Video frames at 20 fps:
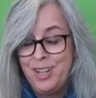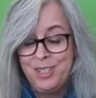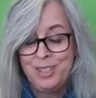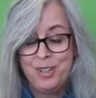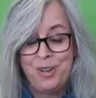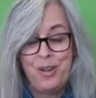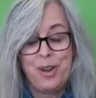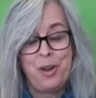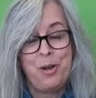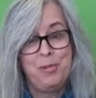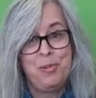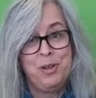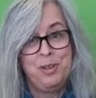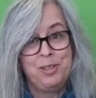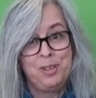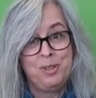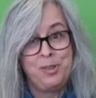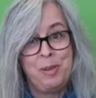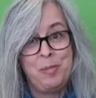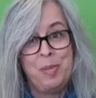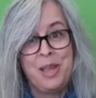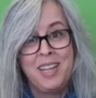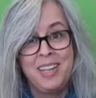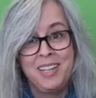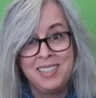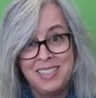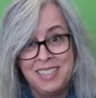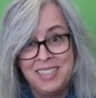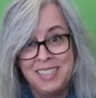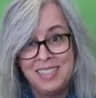So I hope you enjoy
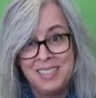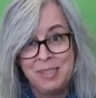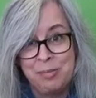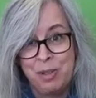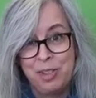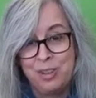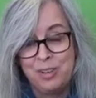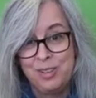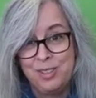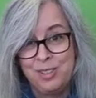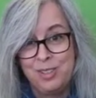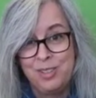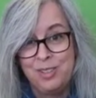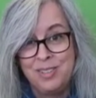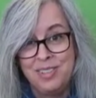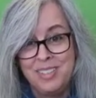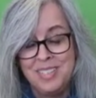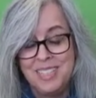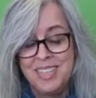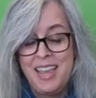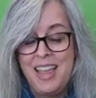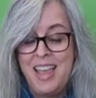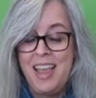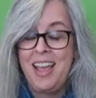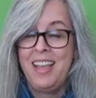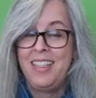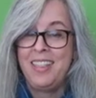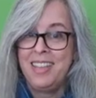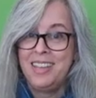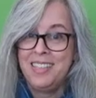making zines with your students,
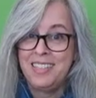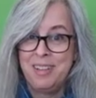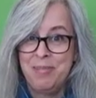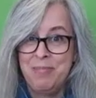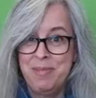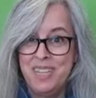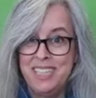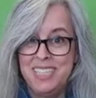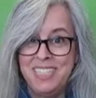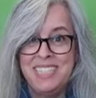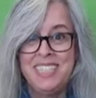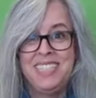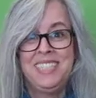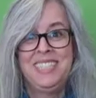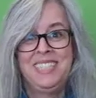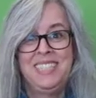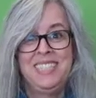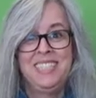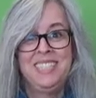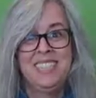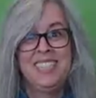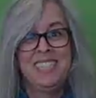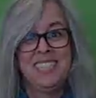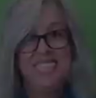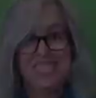and thanks so much. Cheers.